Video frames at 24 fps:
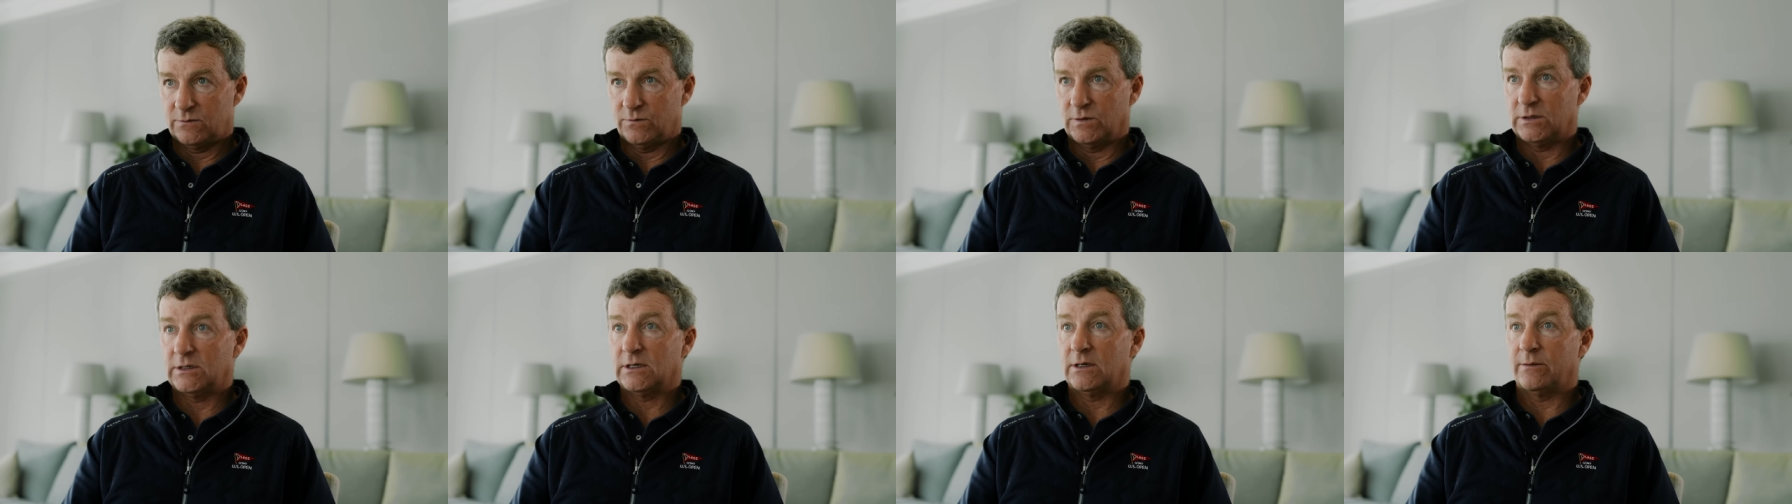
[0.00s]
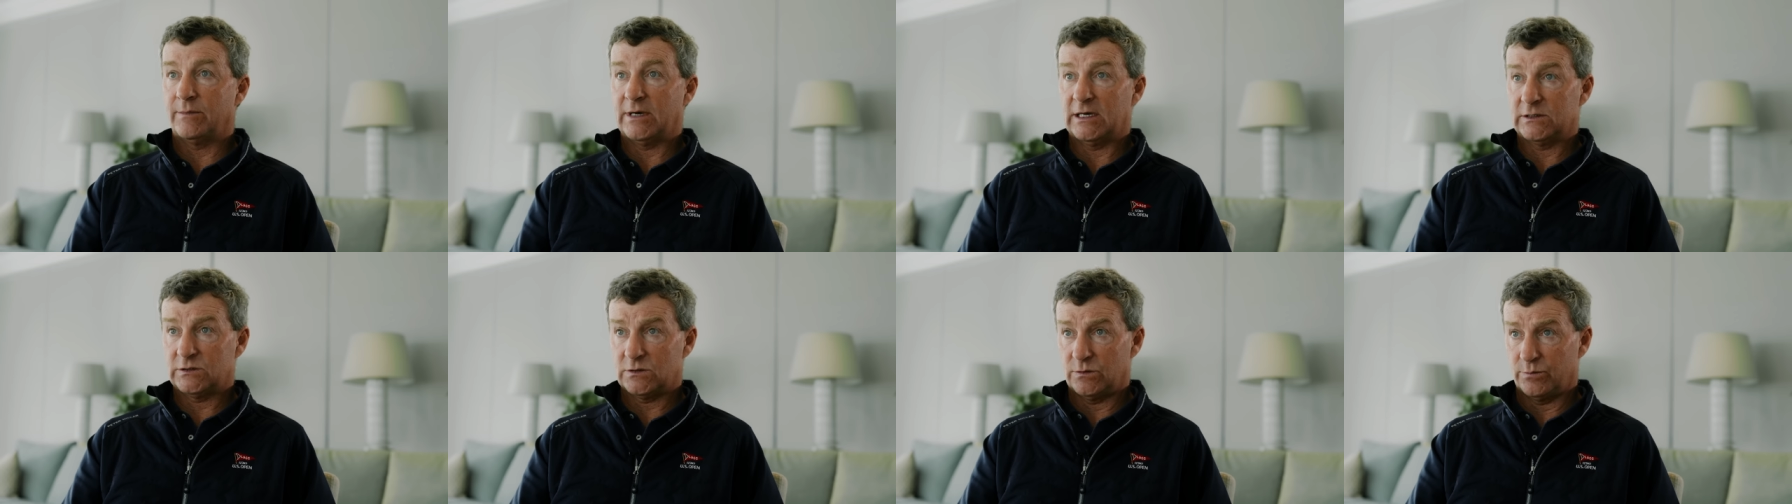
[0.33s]
We did a
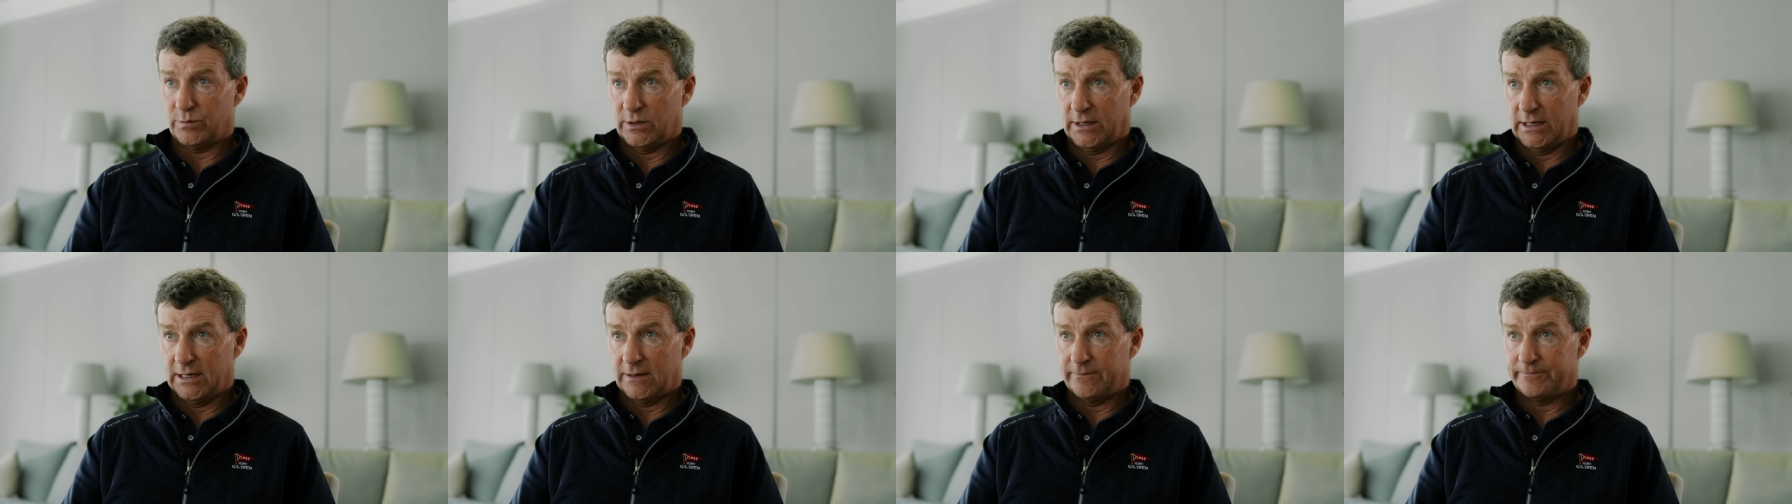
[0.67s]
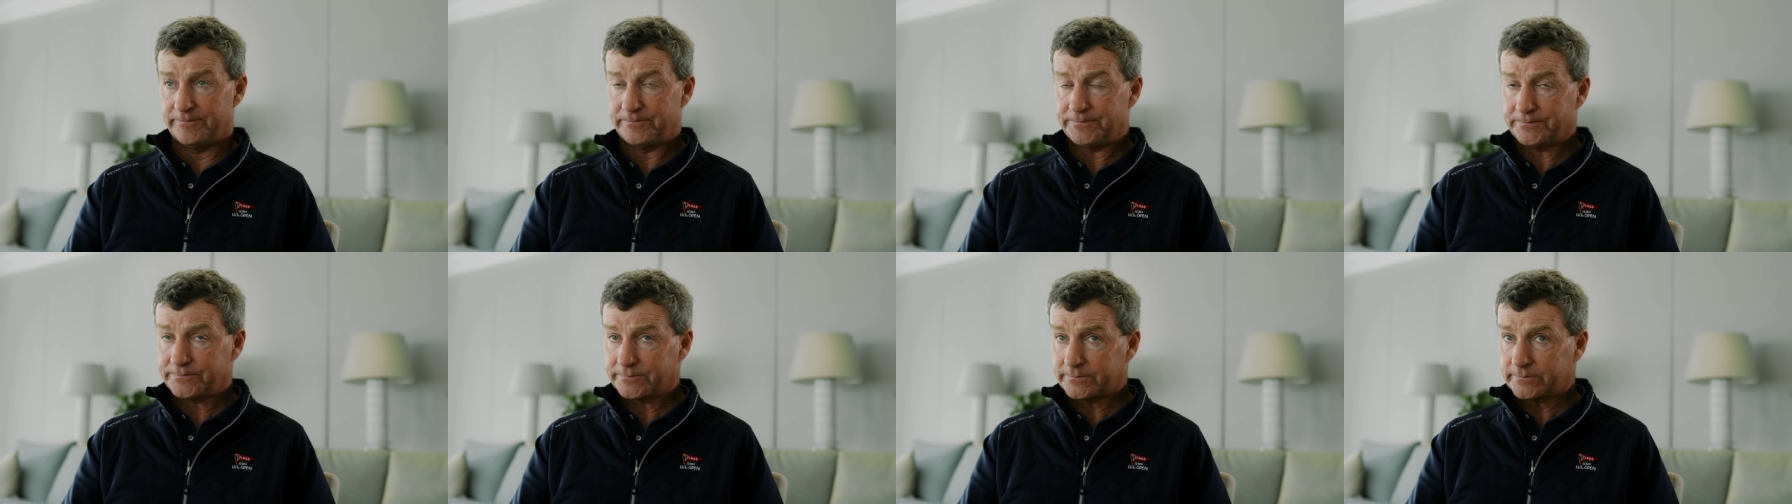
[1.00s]
master plan
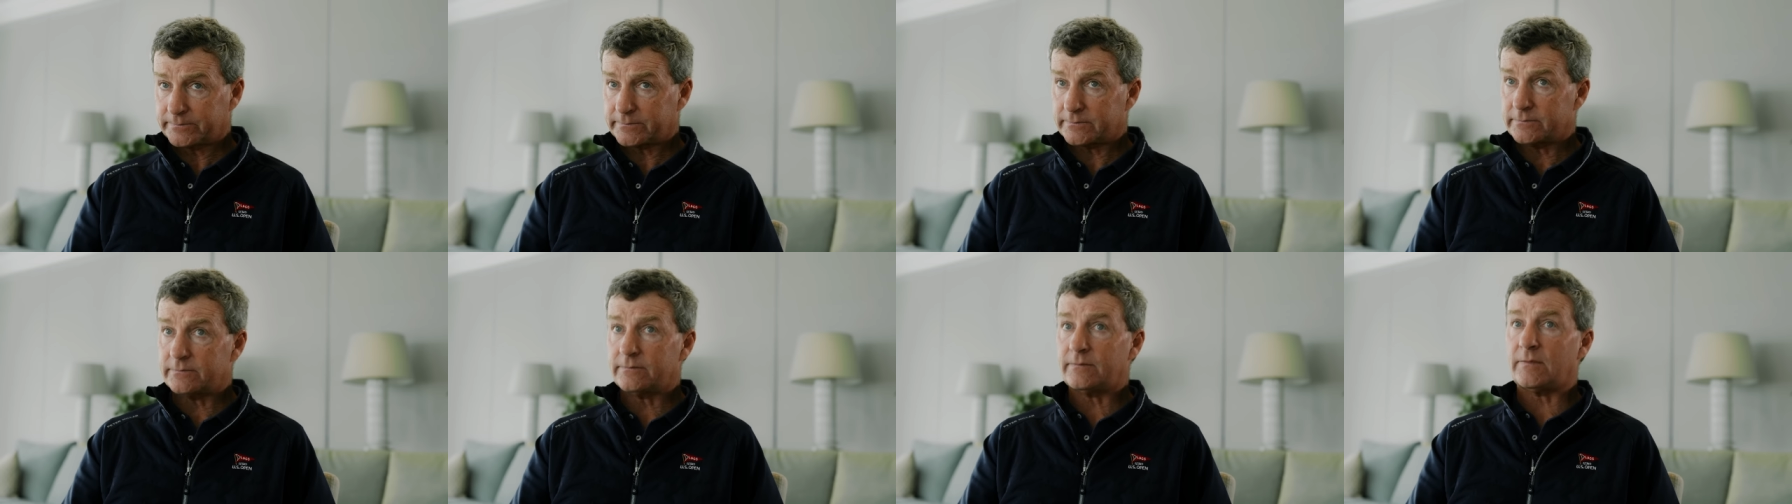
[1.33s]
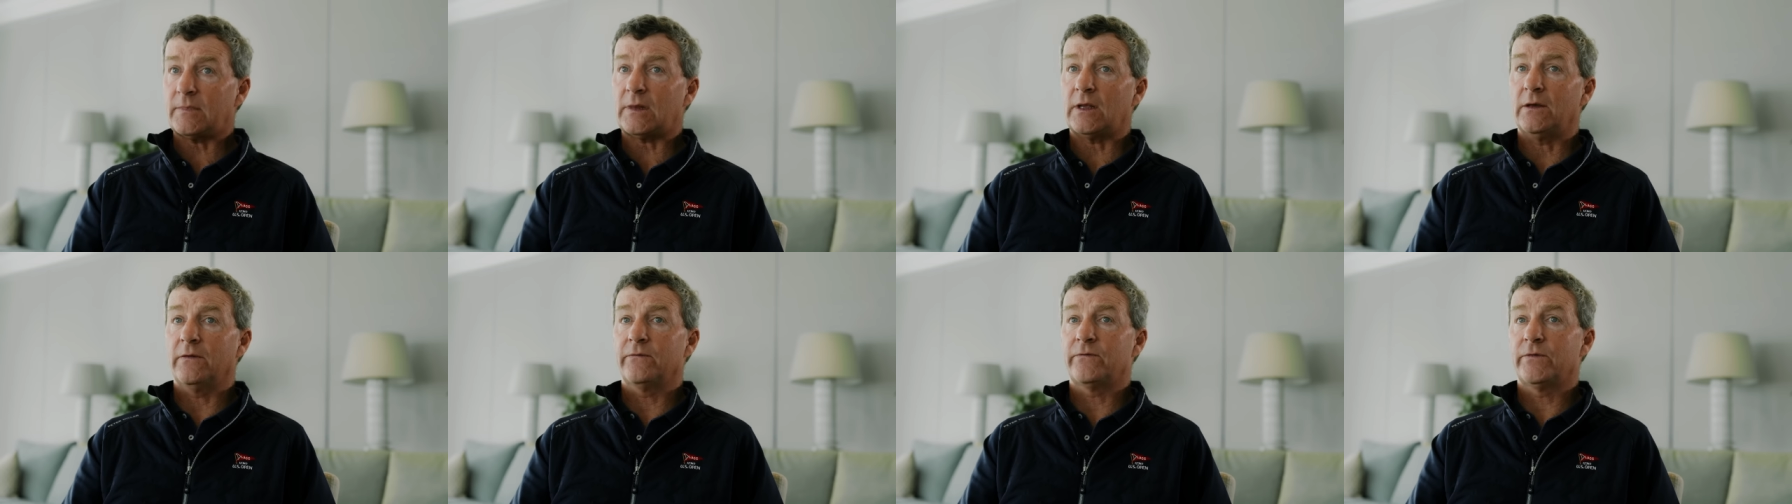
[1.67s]

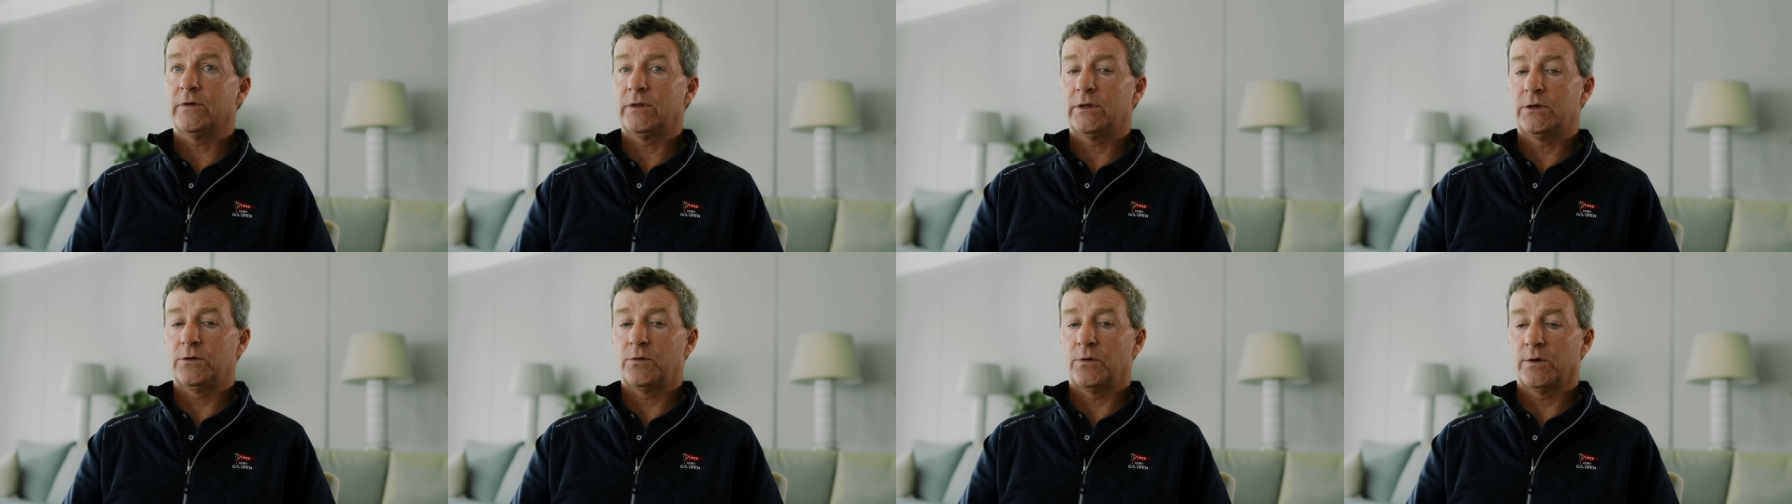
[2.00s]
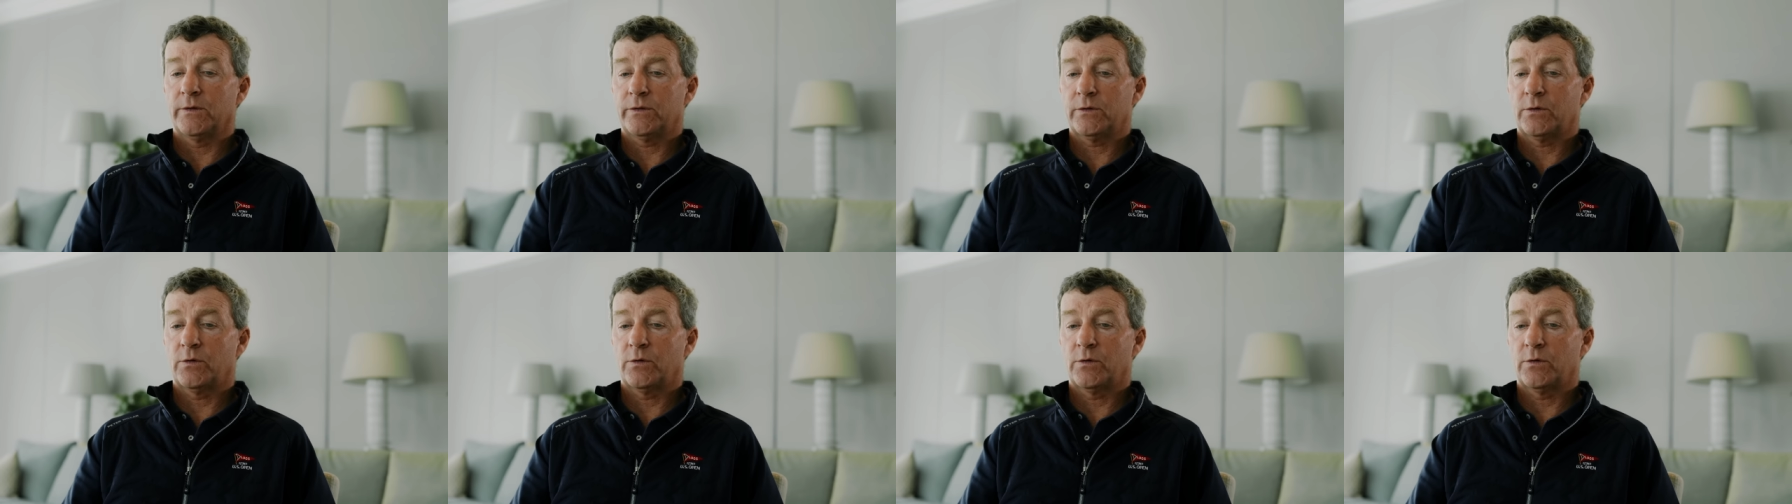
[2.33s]
for the North